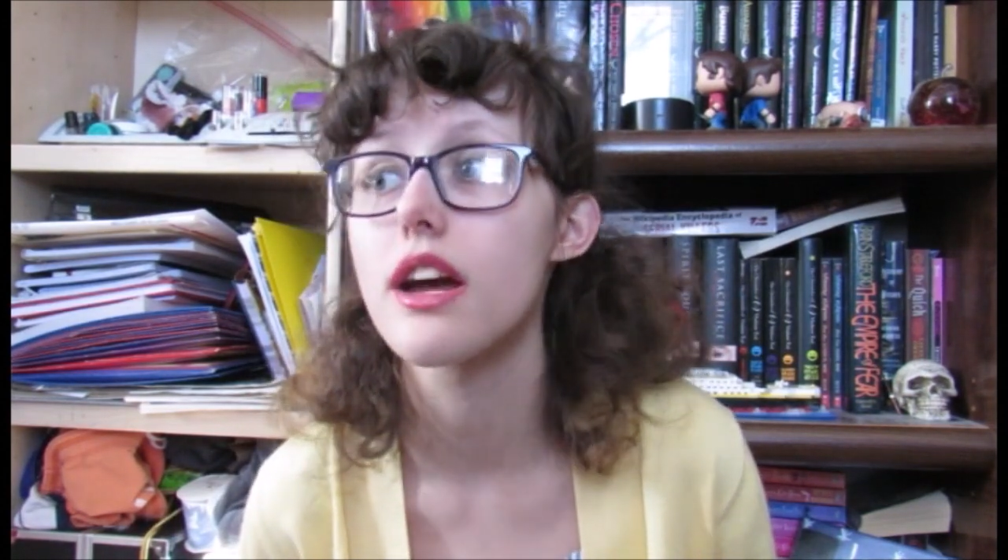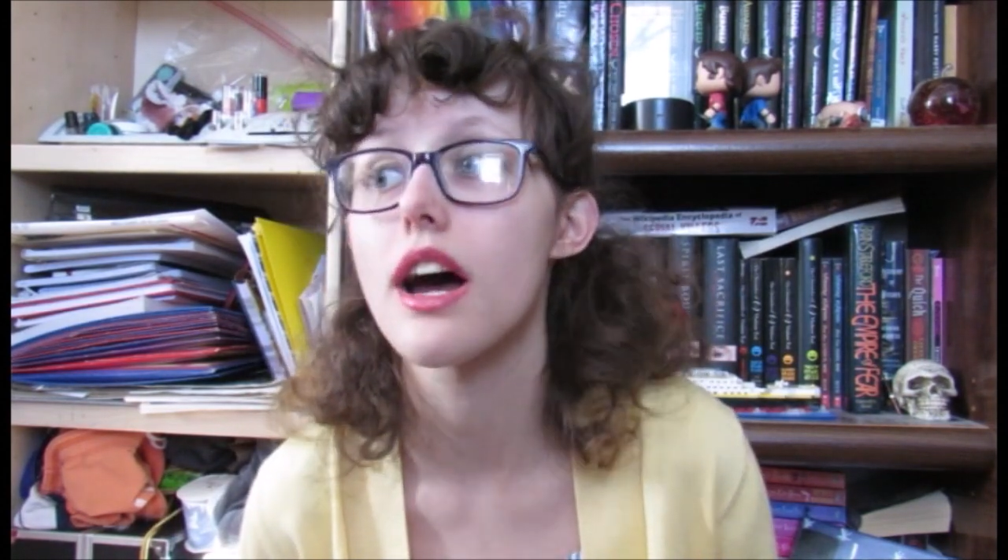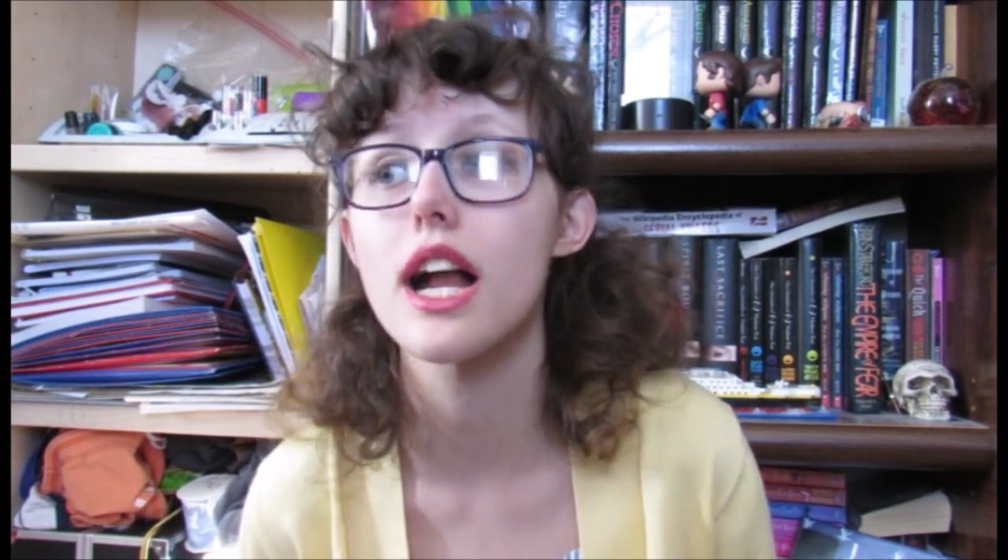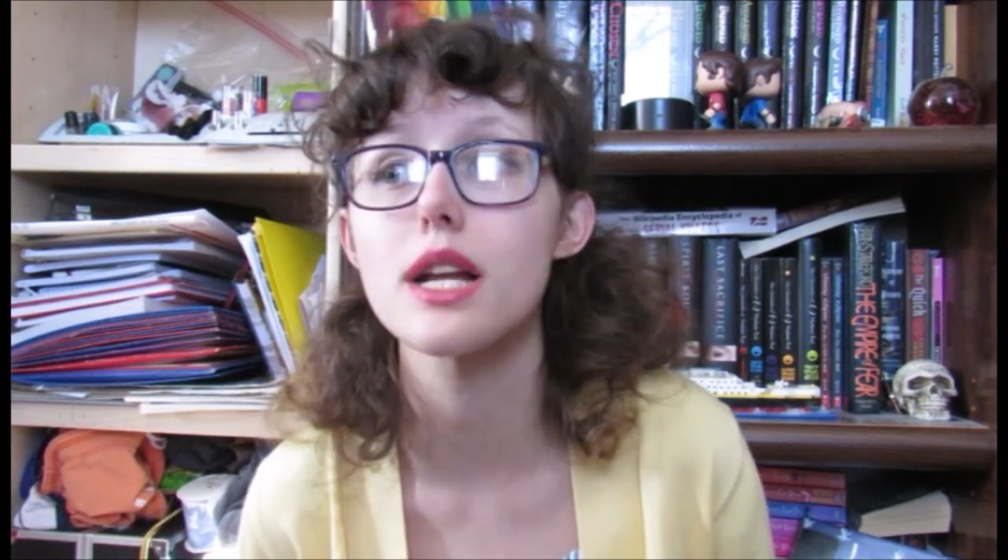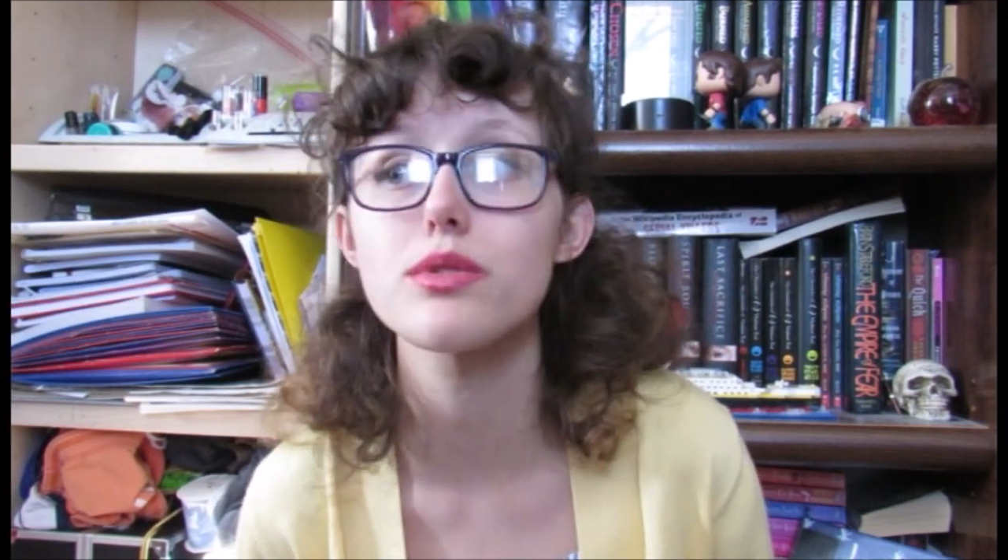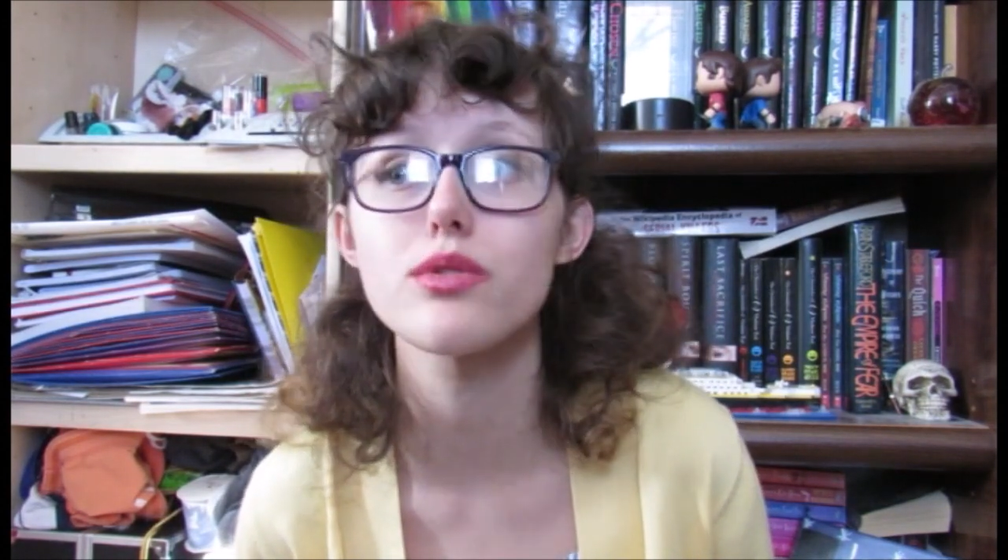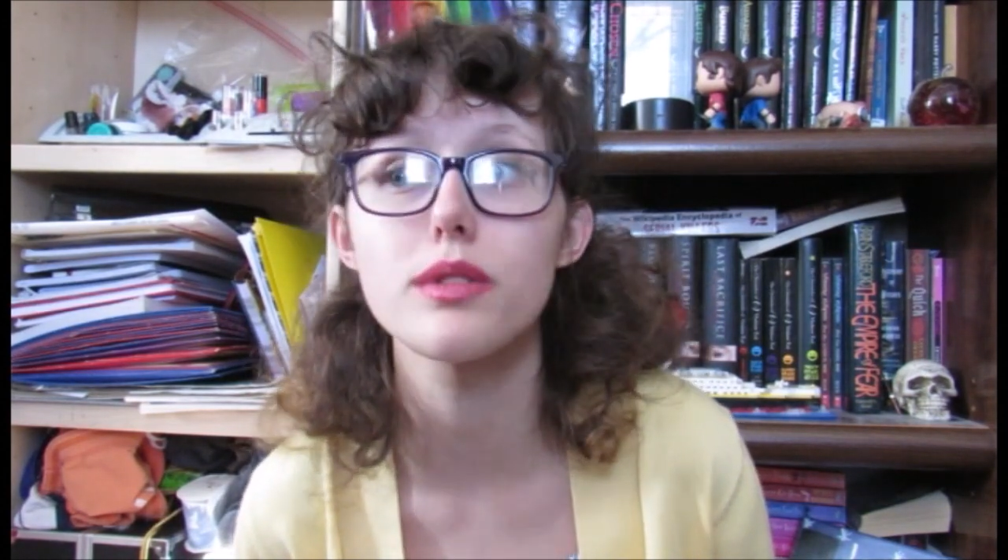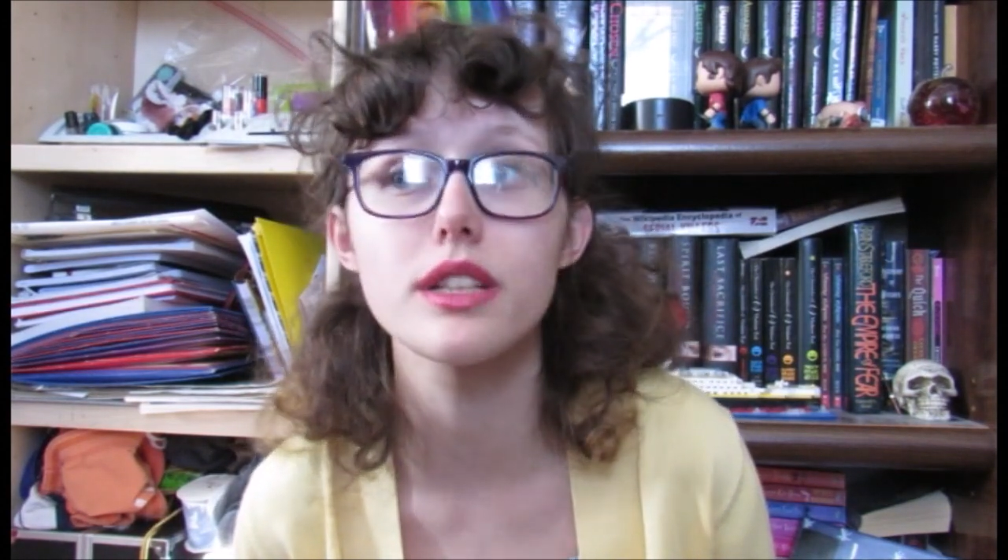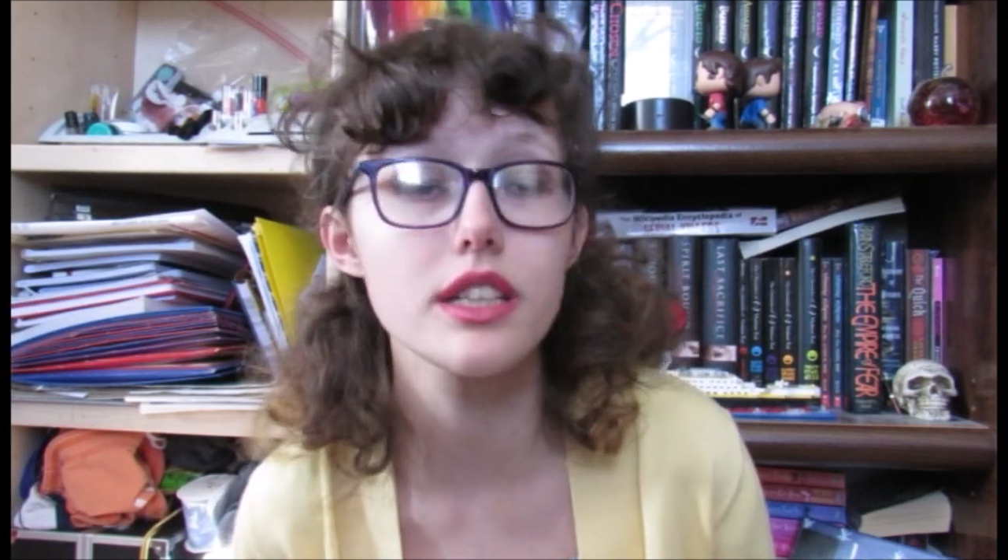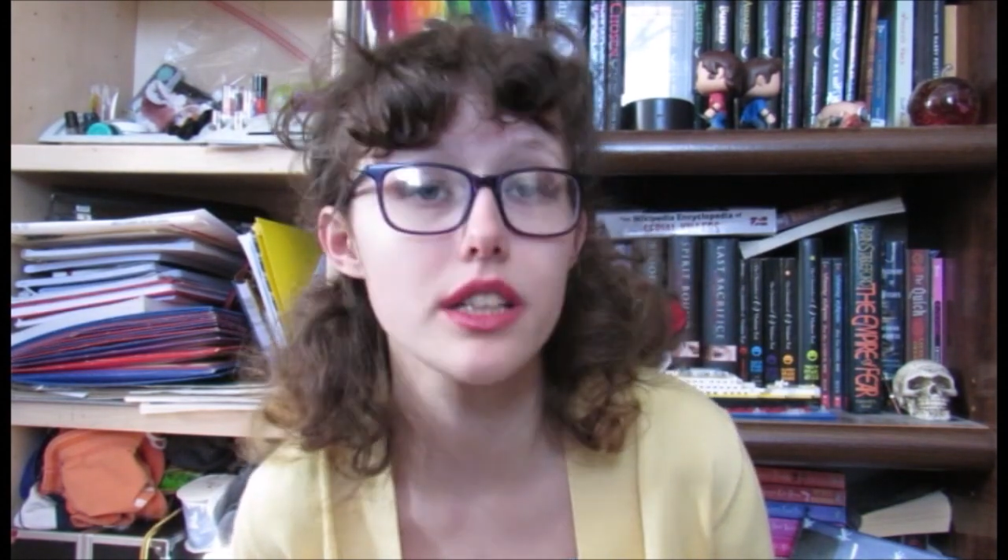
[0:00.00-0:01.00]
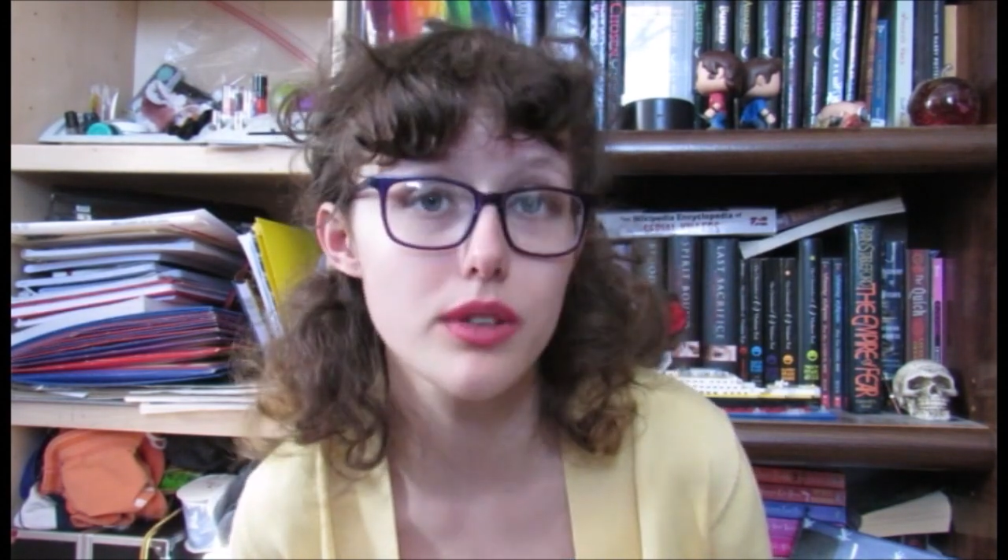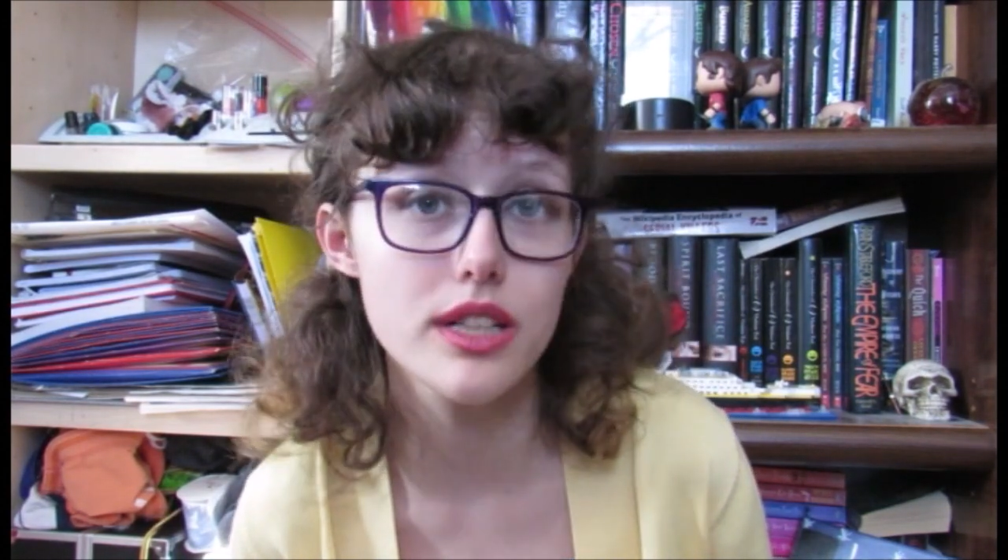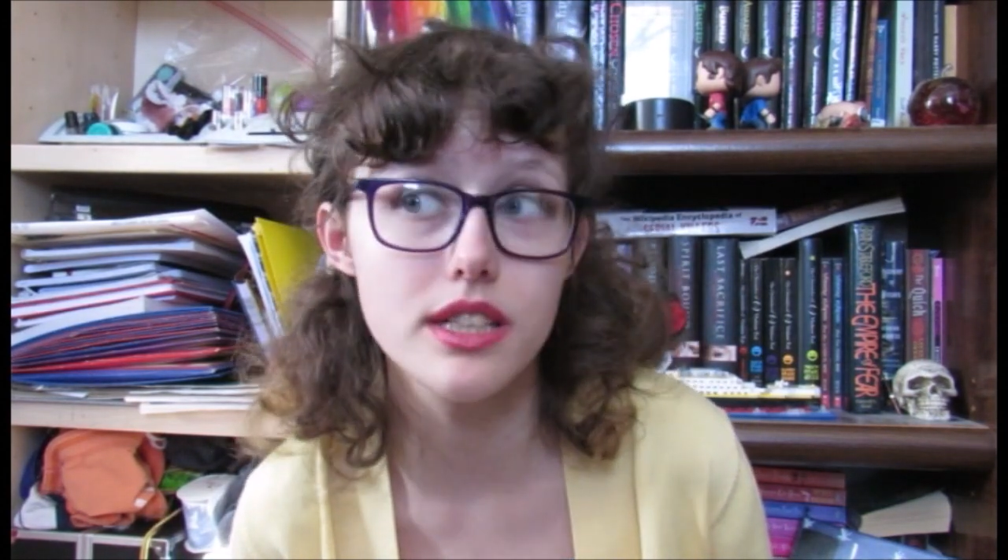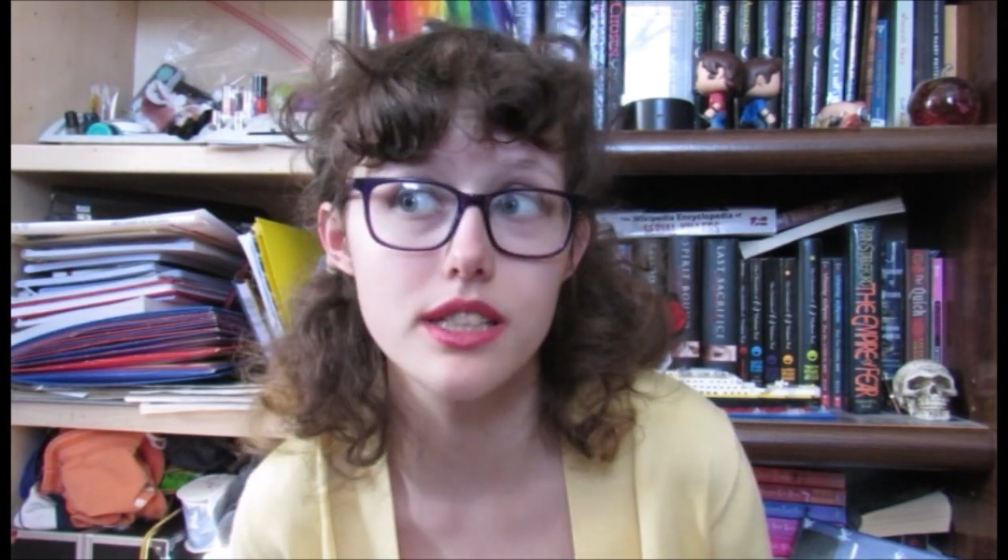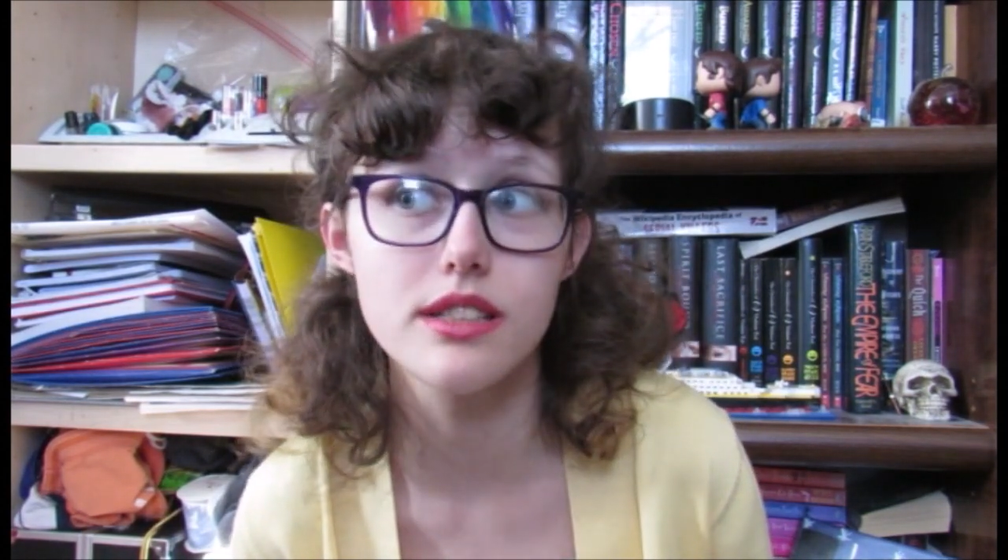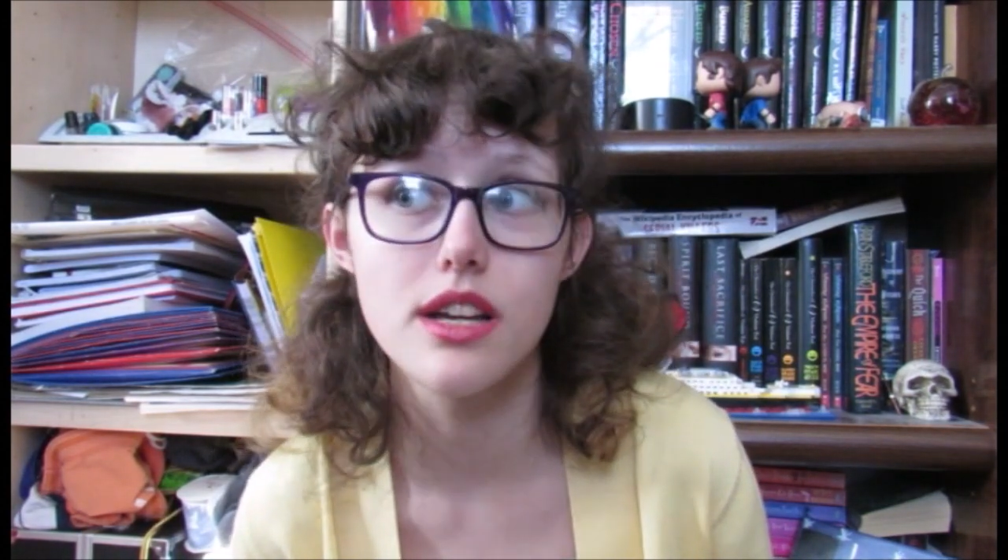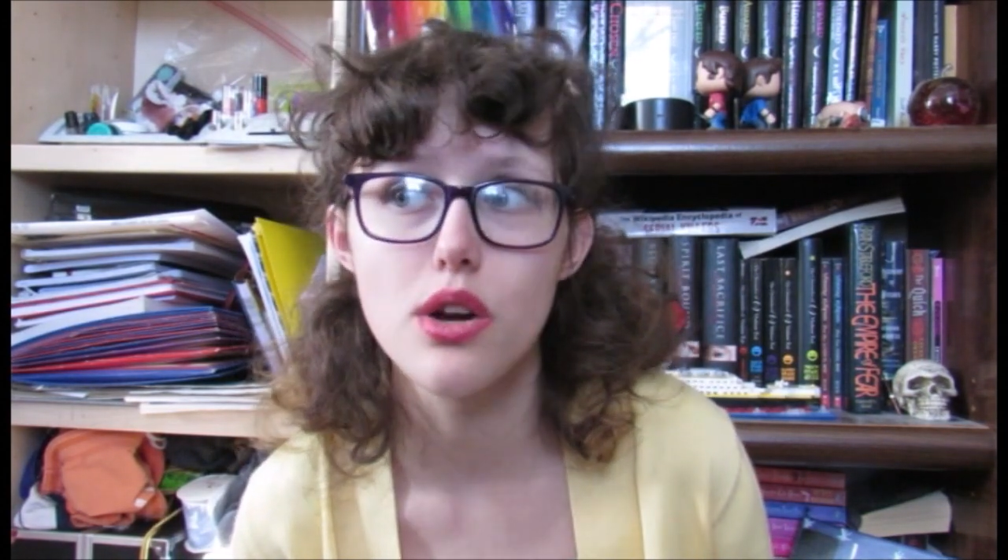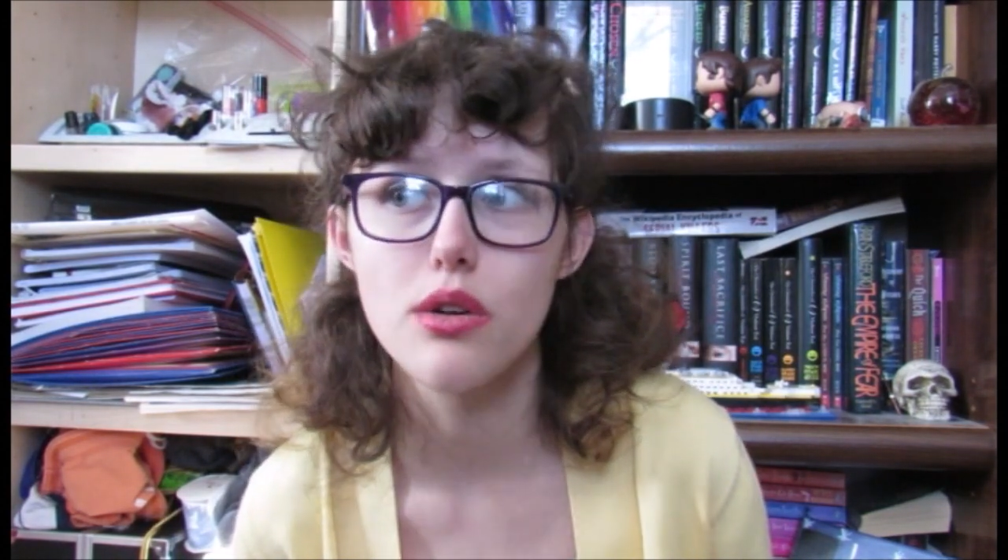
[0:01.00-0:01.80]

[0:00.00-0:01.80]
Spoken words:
items from the Needing residence,